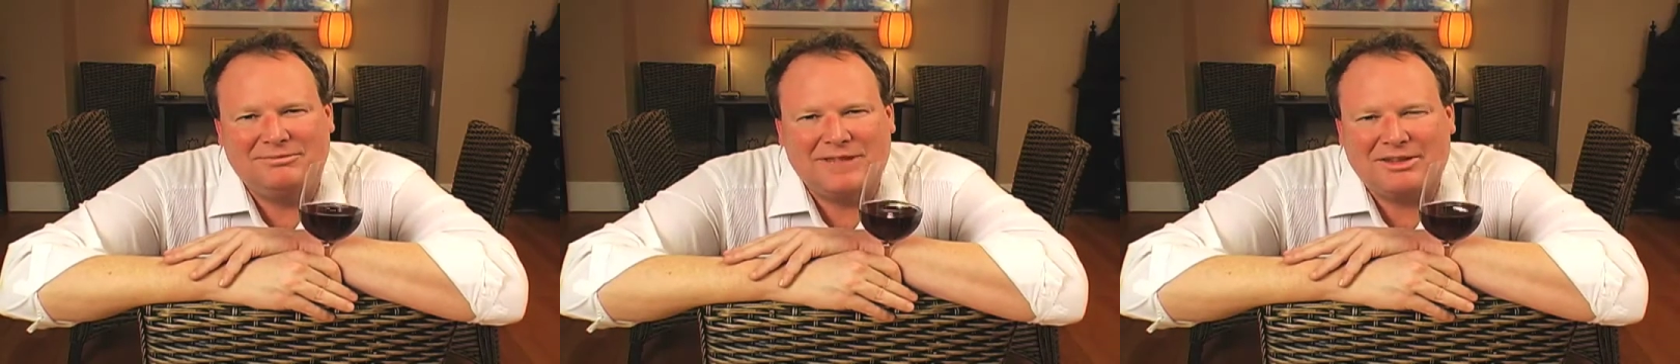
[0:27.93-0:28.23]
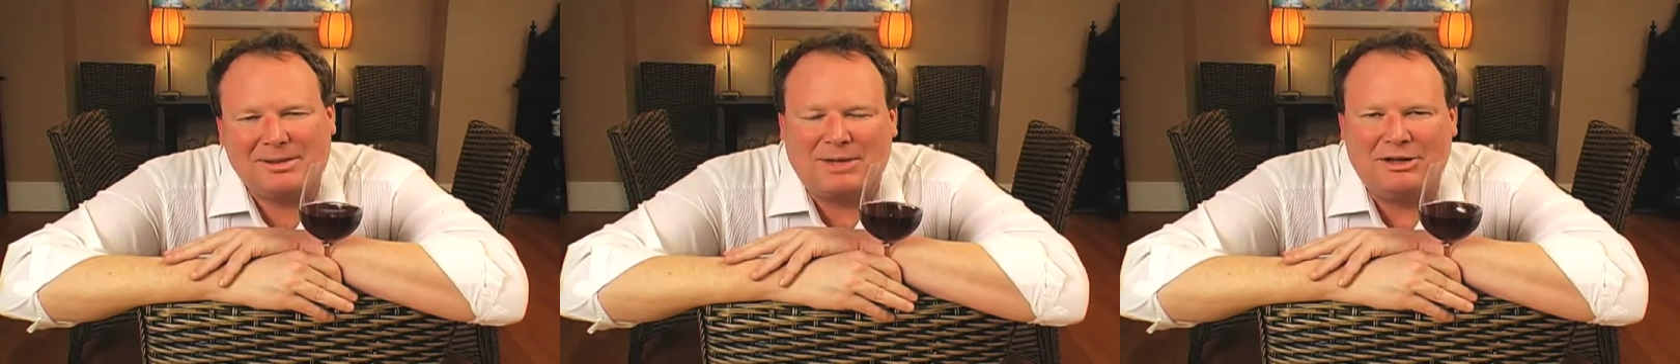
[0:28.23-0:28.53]

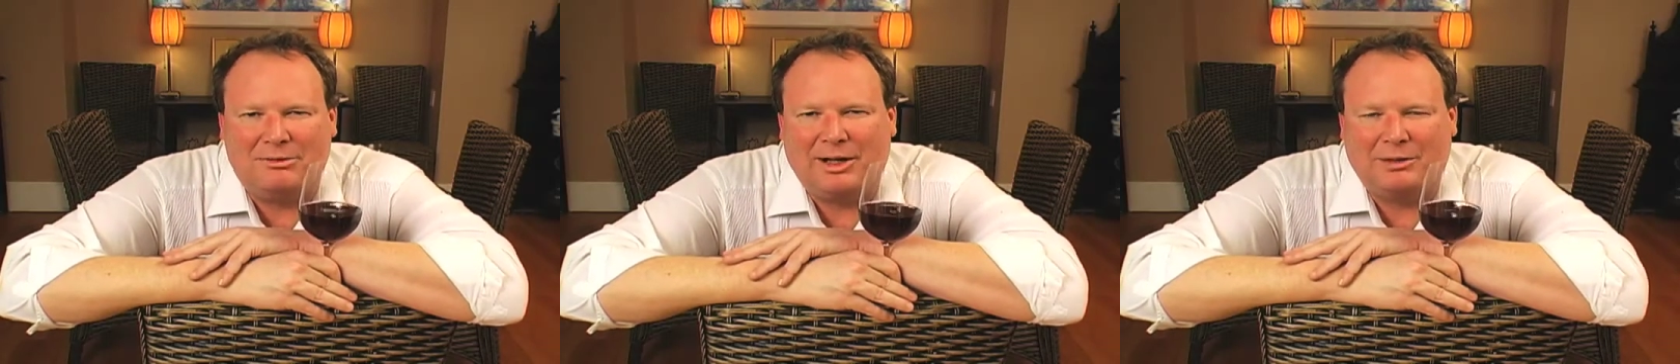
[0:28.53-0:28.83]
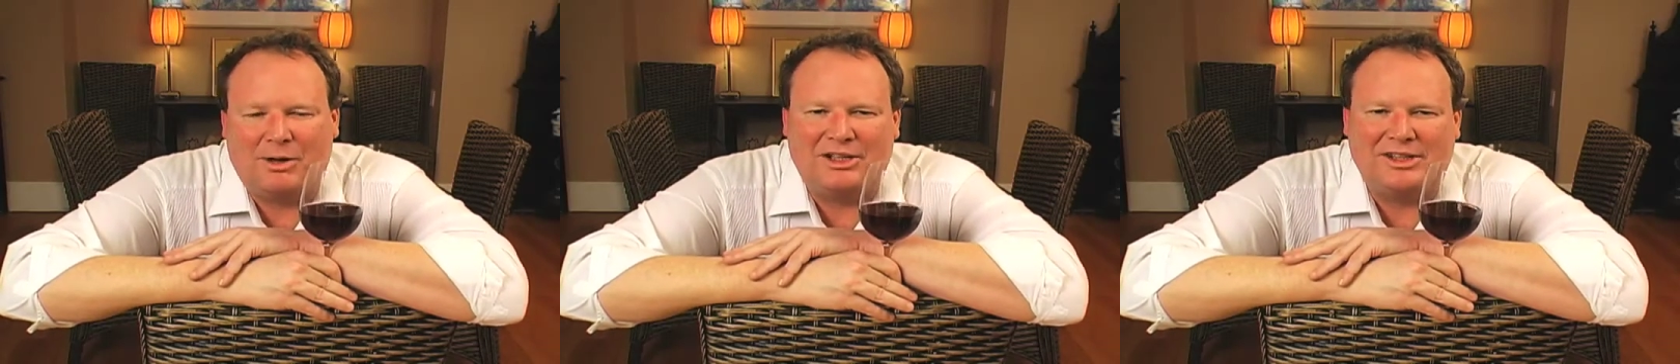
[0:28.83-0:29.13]
not something you really
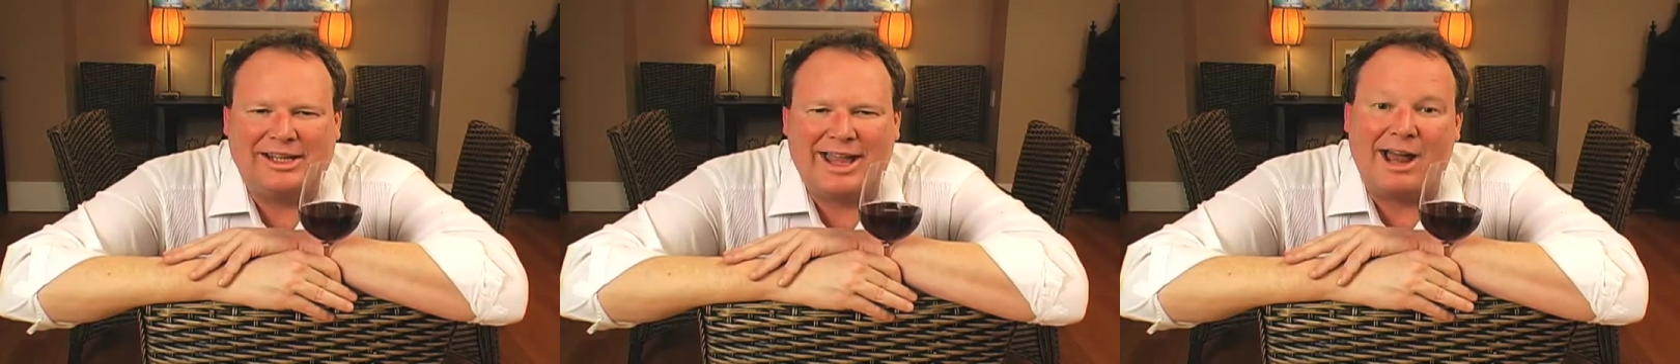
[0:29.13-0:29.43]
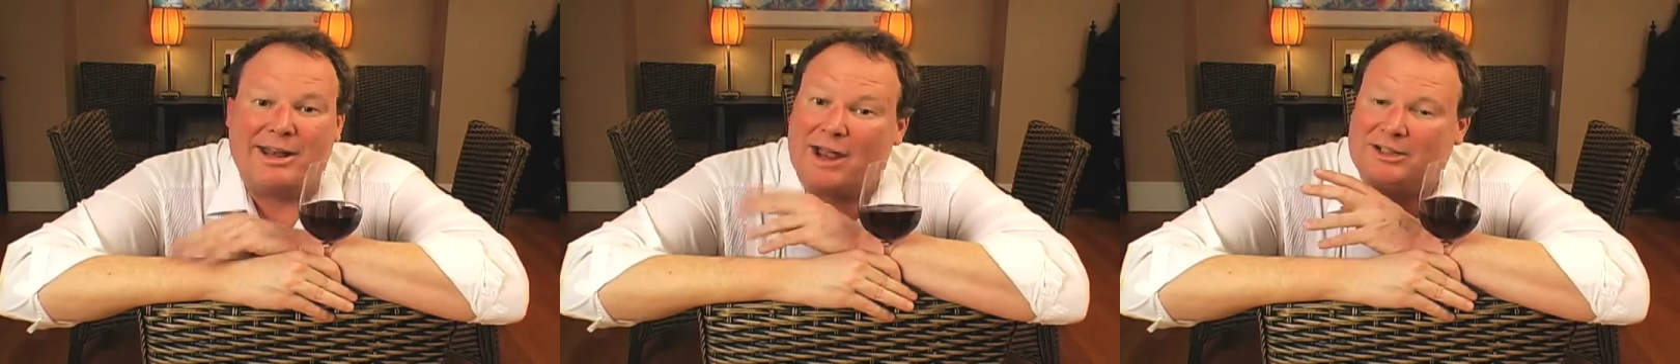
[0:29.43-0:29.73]
want to seek
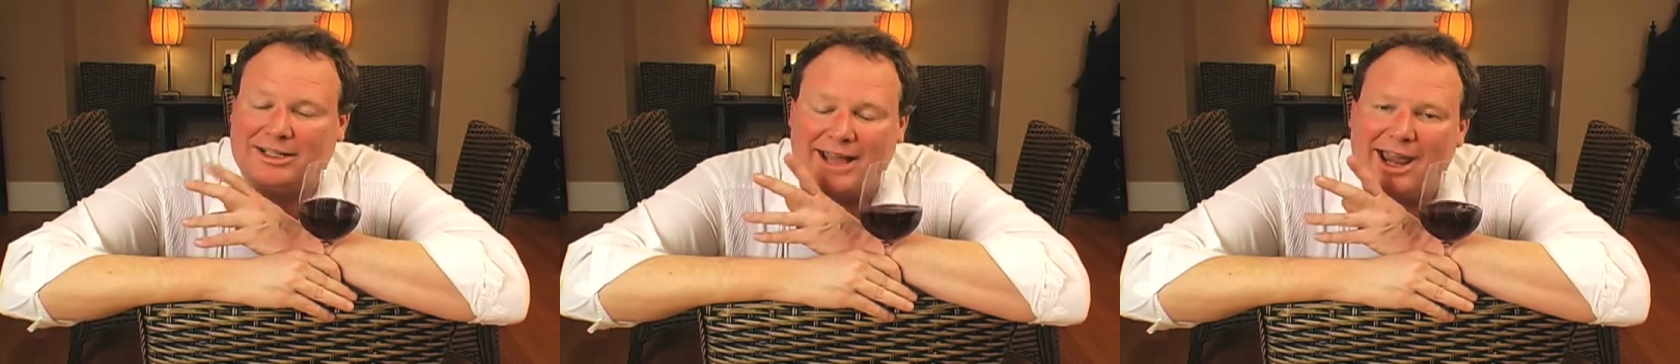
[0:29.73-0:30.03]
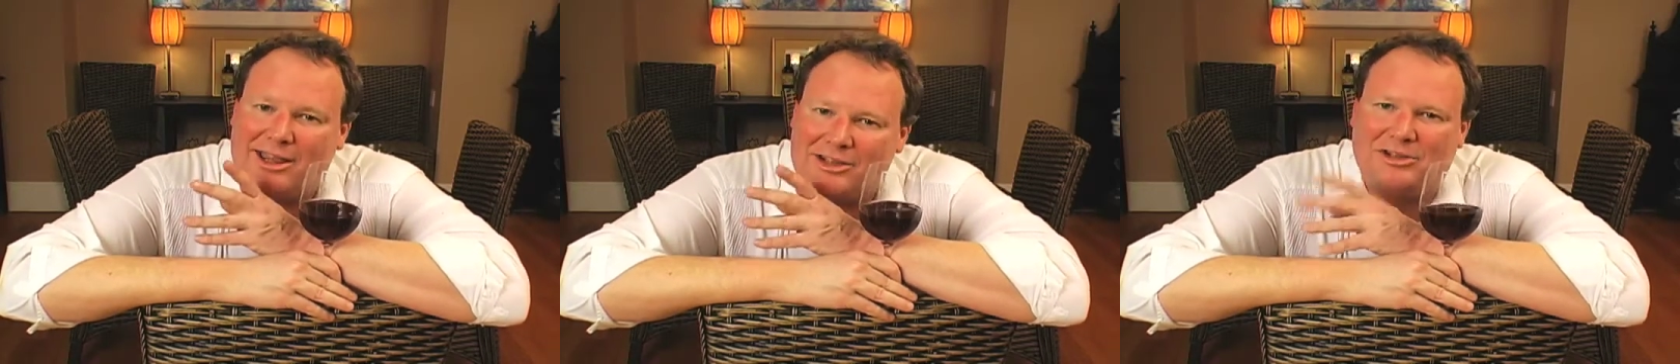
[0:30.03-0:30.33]
out. Now
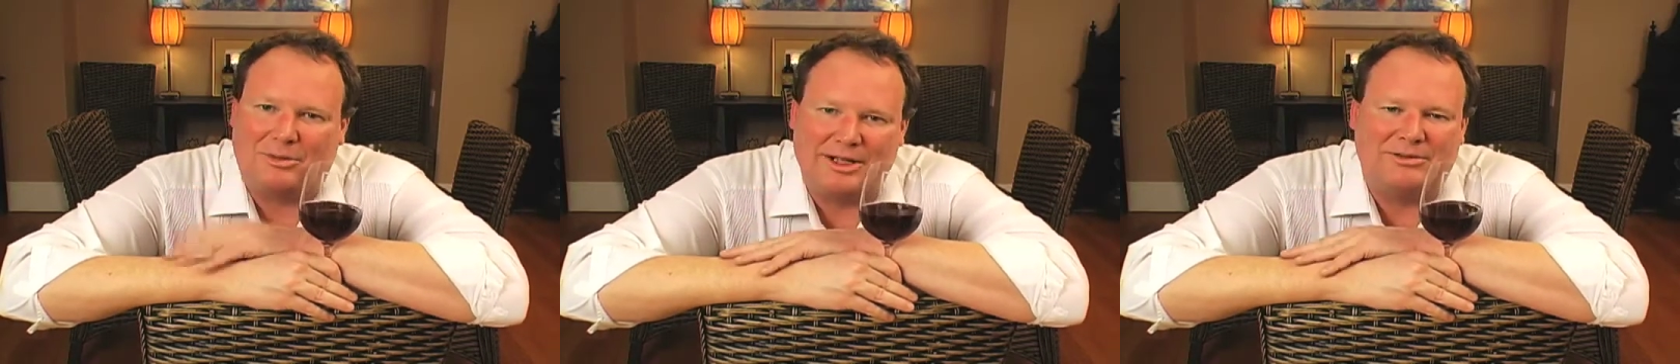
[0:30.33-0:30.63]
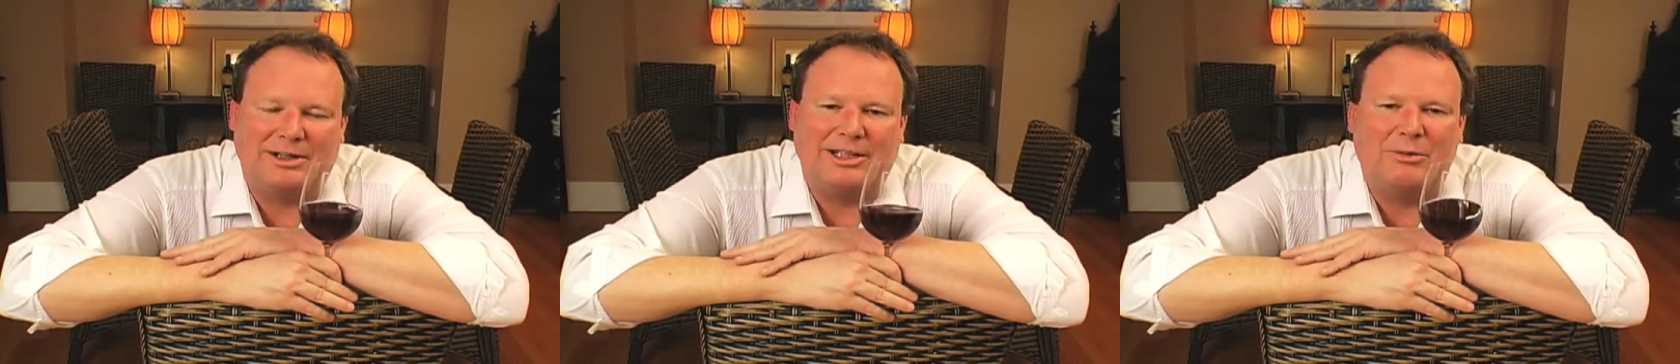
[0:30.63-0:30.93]
today, the story
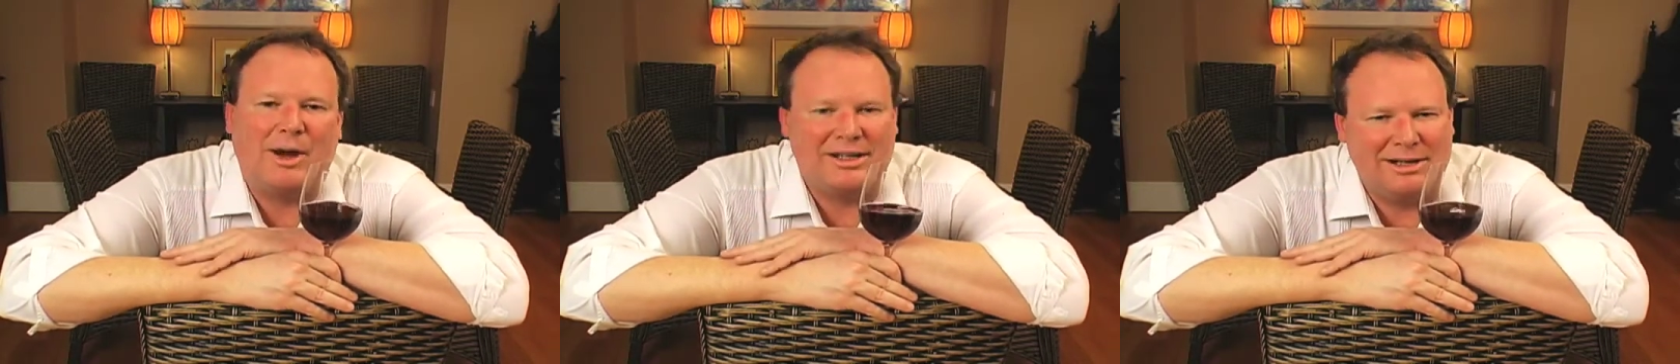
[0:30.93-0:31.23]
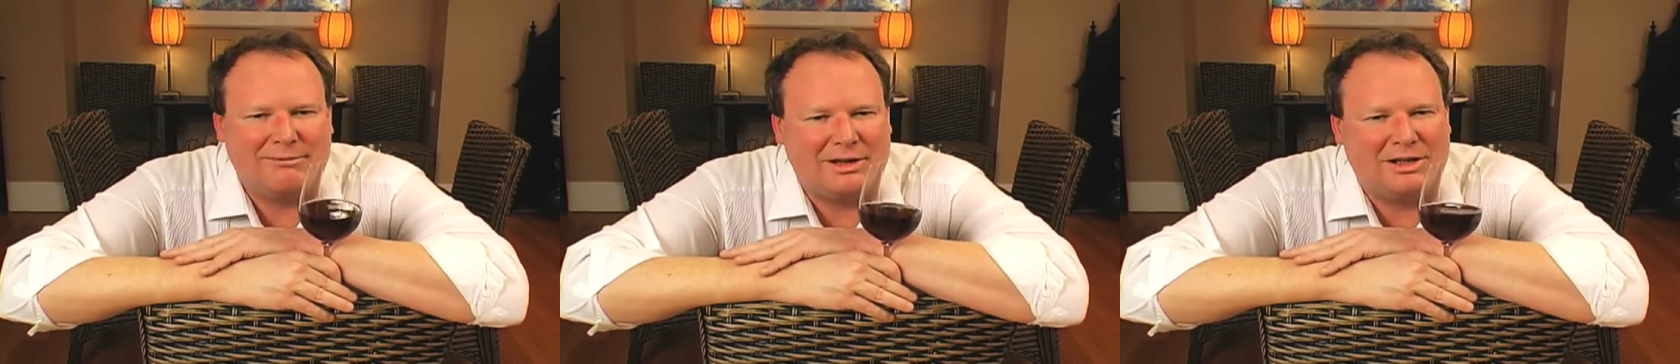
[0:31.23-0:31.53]
is really quite
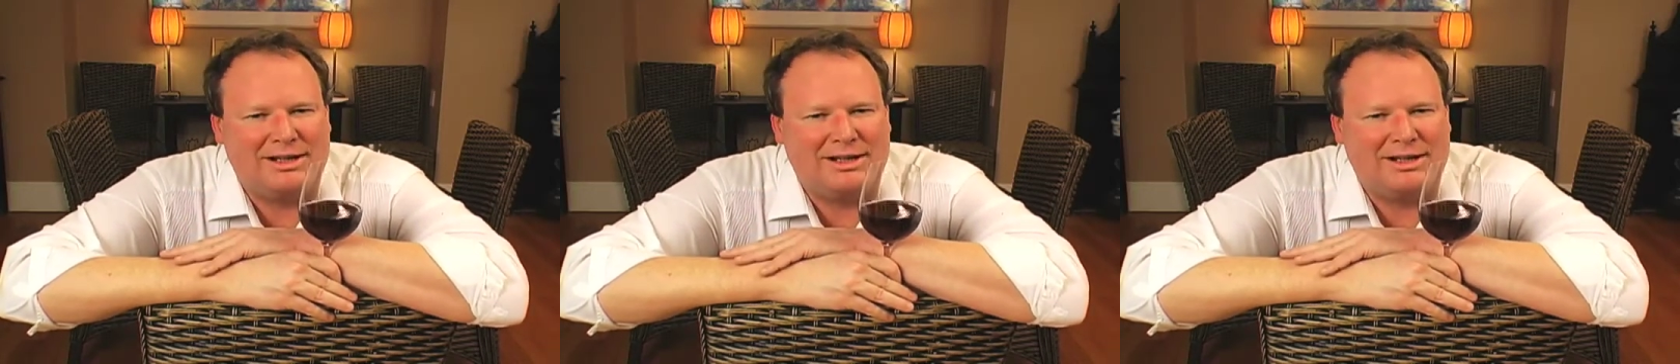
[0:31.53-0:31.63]
different.